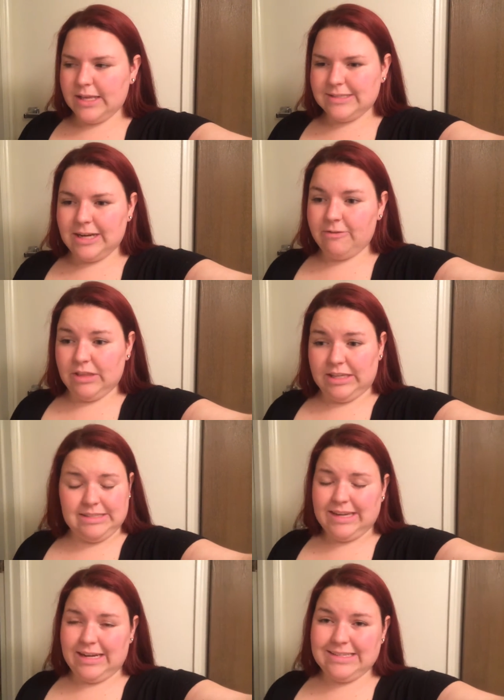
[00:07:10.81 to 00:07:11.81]
It's not even like as
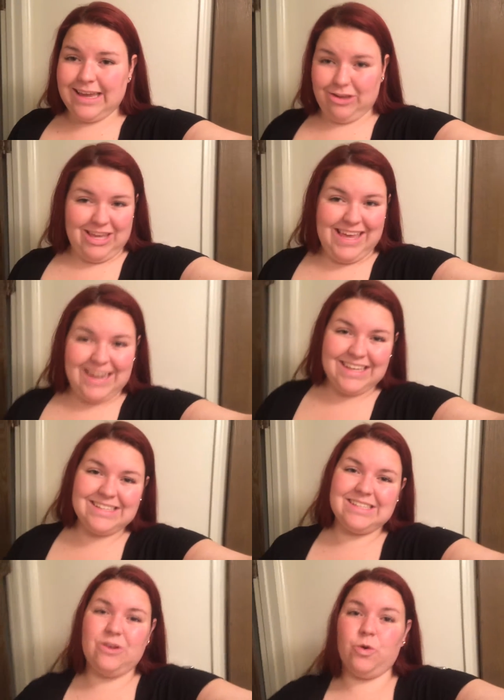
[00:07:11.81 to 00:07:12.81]
tight as I could get
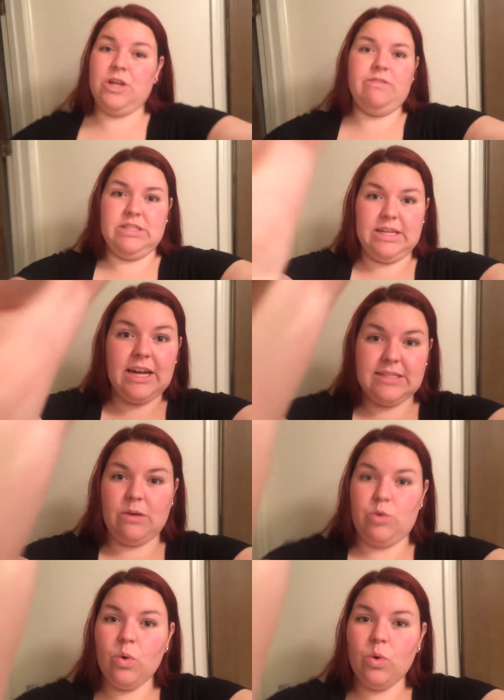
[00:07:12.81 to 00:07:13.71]
it, or even as tight as I would